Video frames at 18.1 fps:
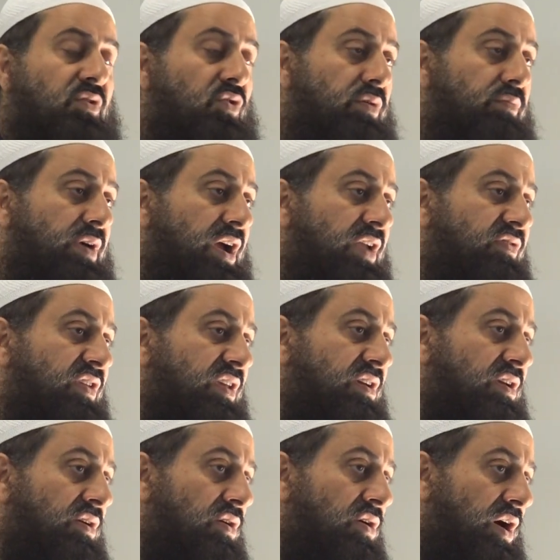the Almighty,
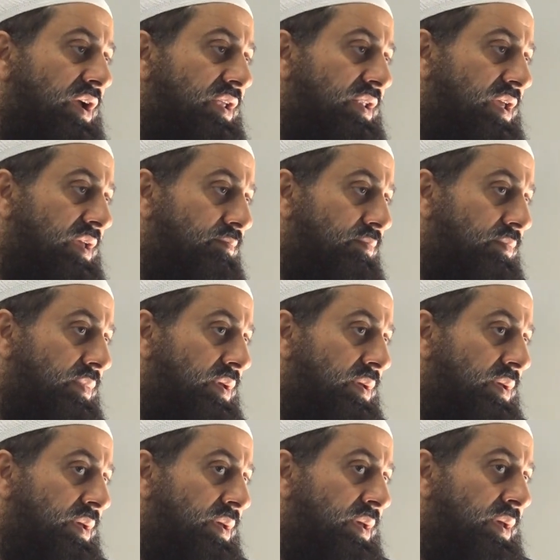can guide him.
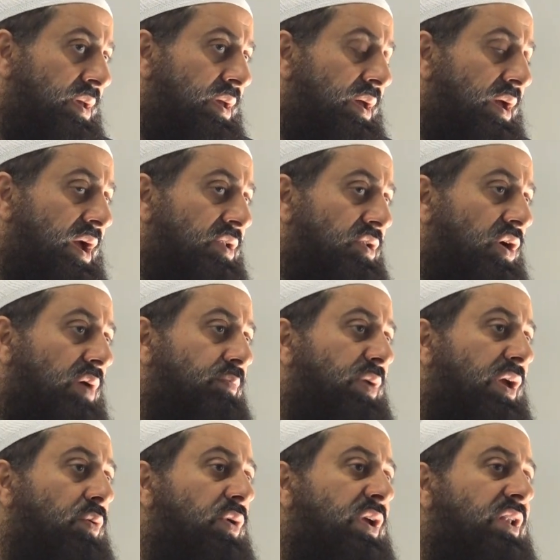And I
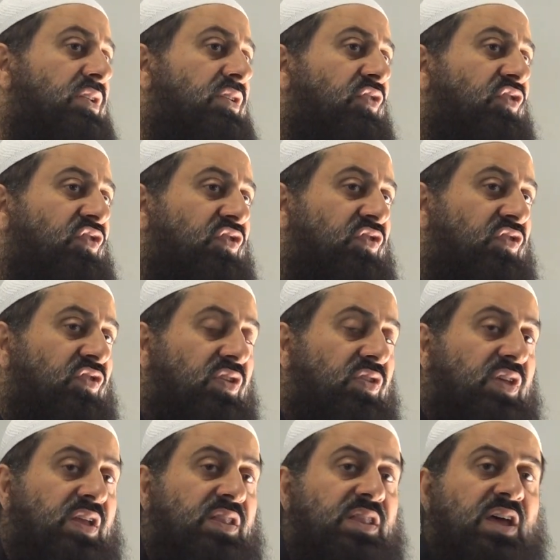bear witness
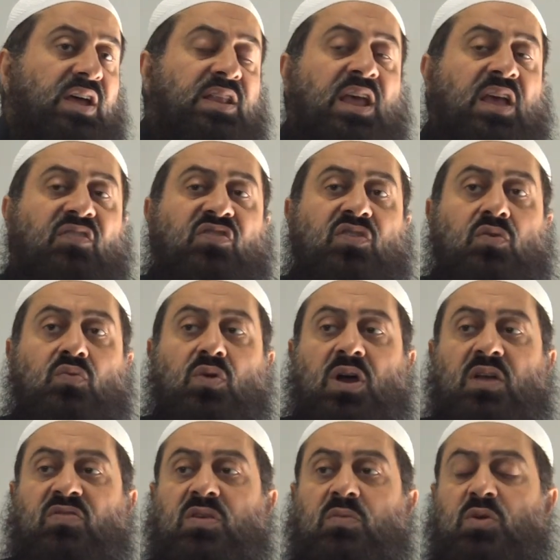that none has the
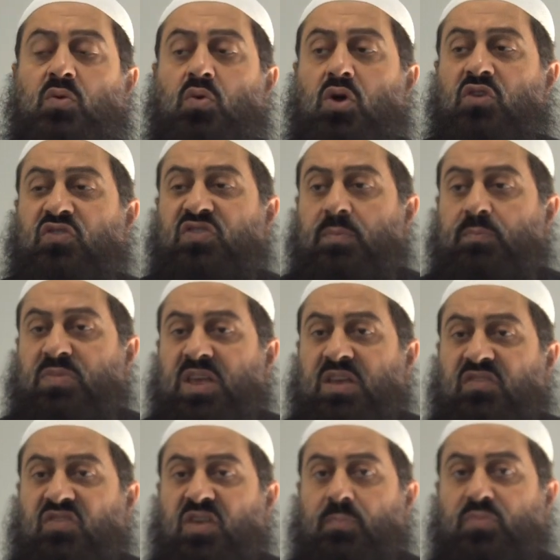right to be worshipped
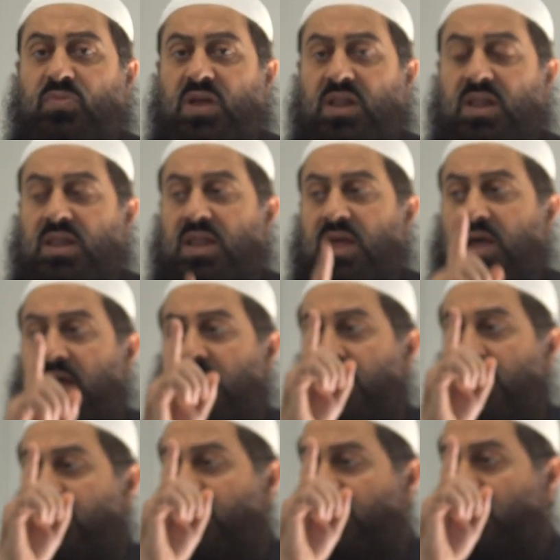except
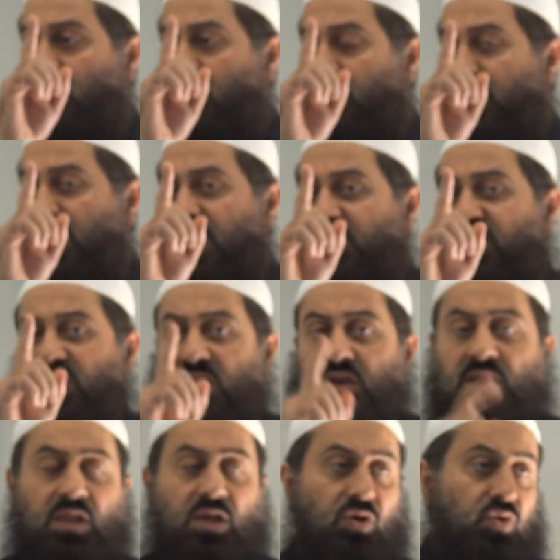Allah, the
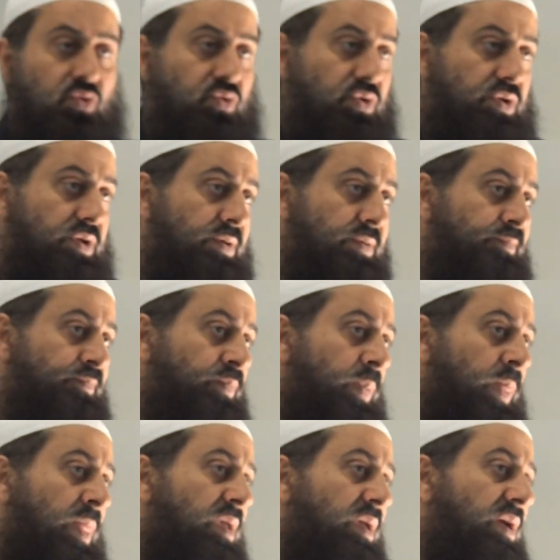Almighty alone.
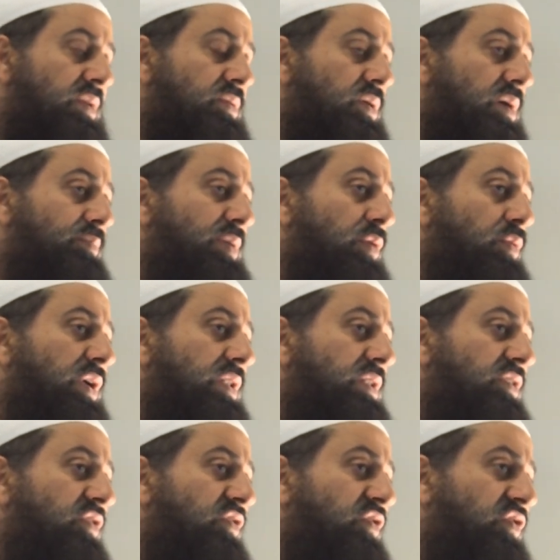And I bear
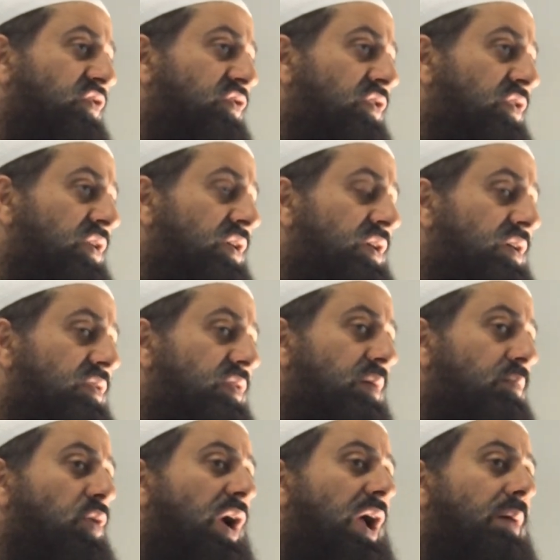witness
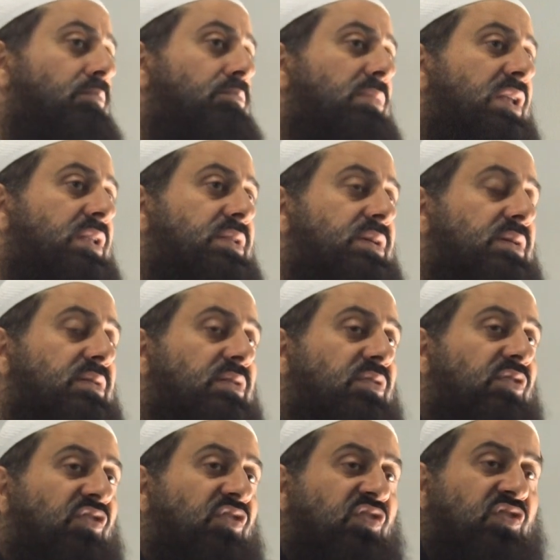that Muhammad
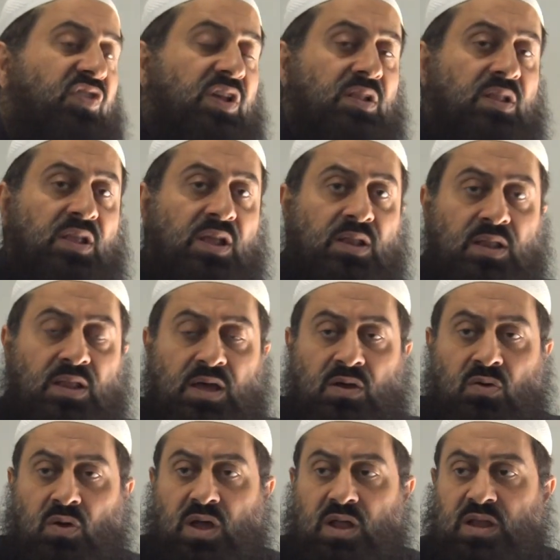
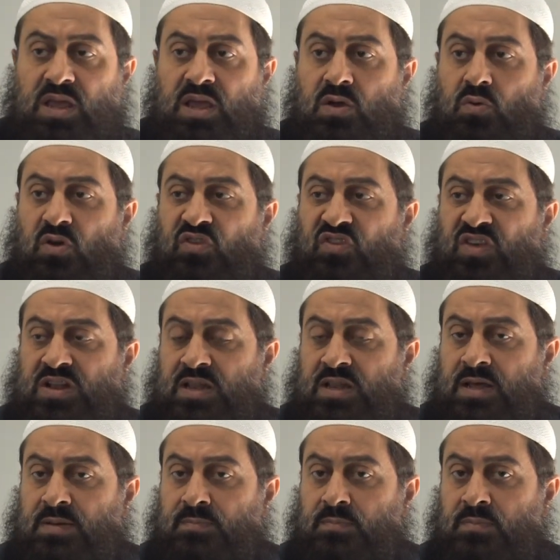sallallahu alayhi wa
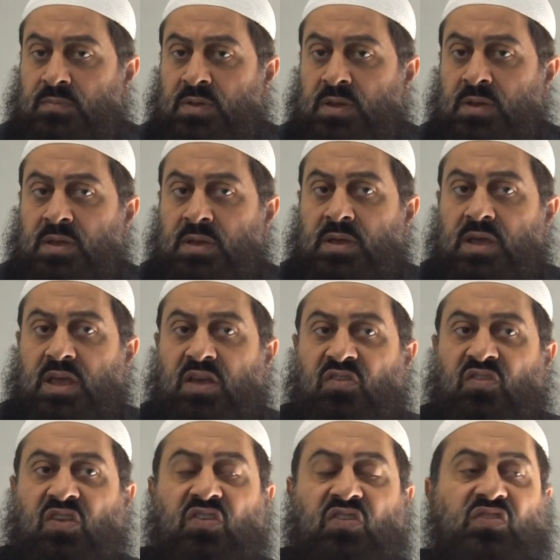sallam
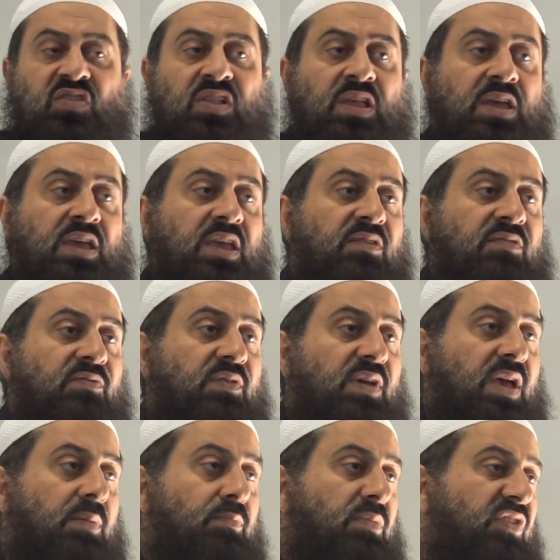is his
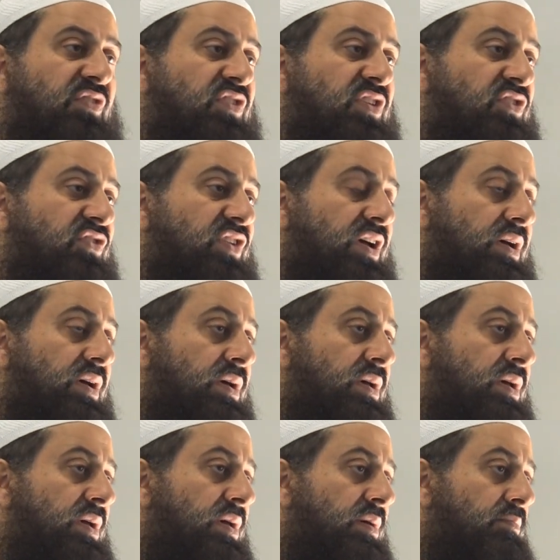slave and messenger.
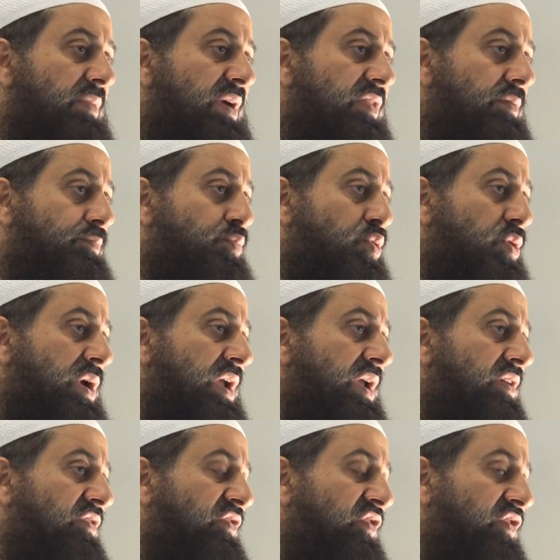May the
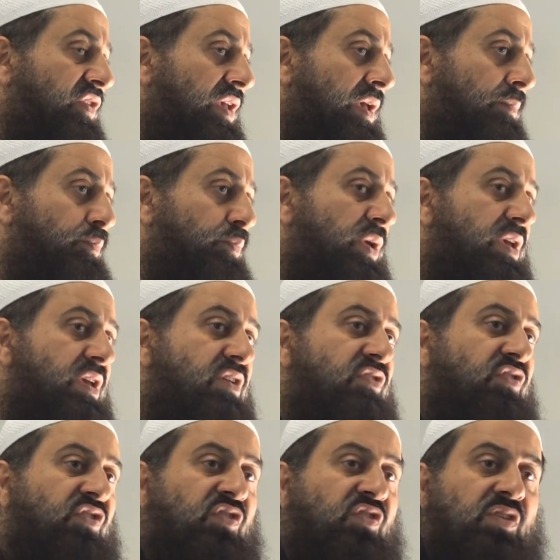prayers and
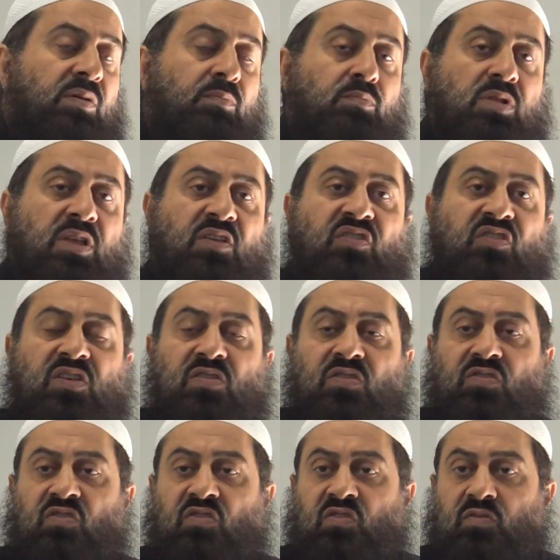peace and
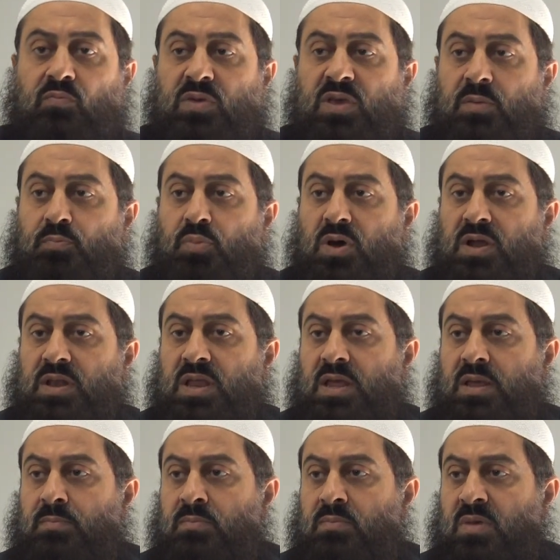blessings be upon
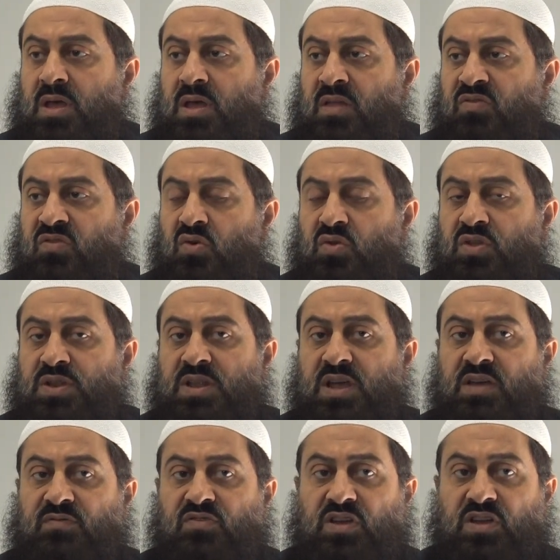him until the
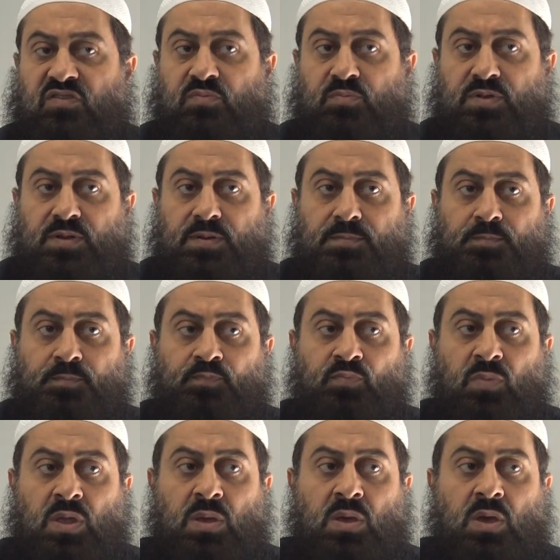day of judgment.
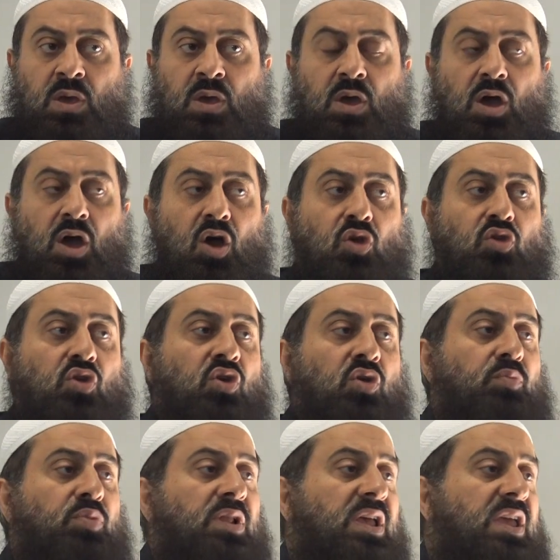O you
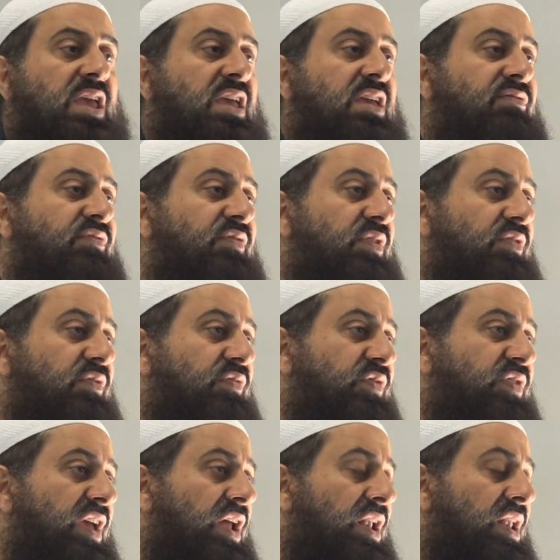who believe,
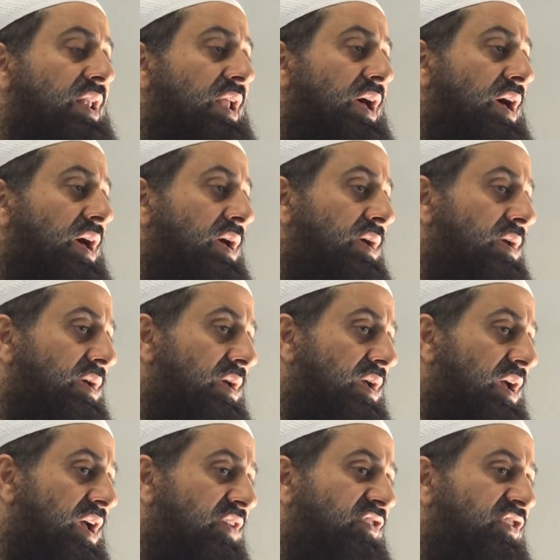fear
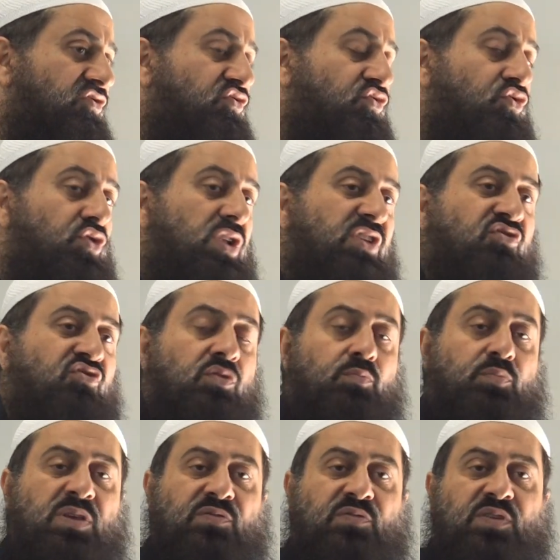Allah as you truly
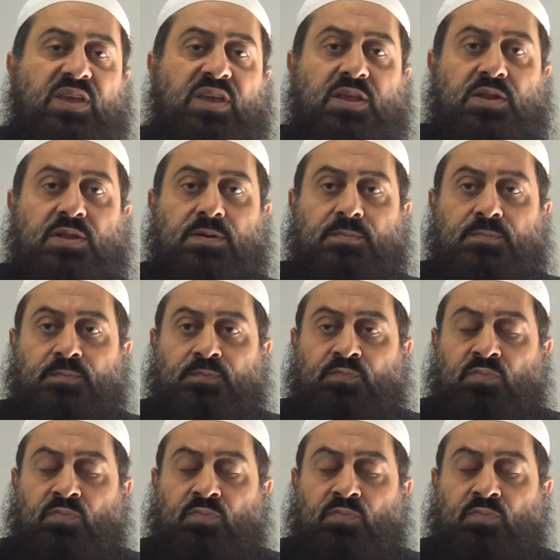should be feared,